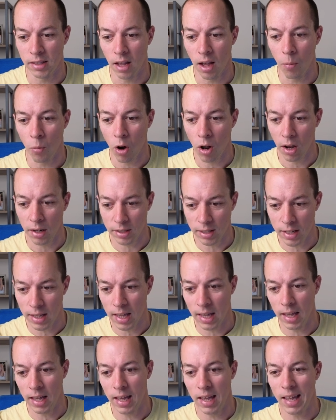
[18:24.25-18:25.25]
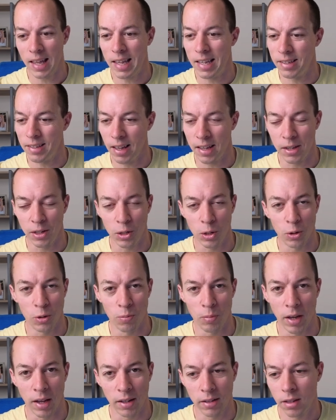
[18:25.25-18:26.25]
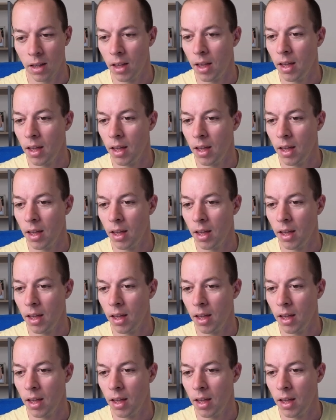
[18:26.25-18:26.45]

And what I like to see here is a good mix.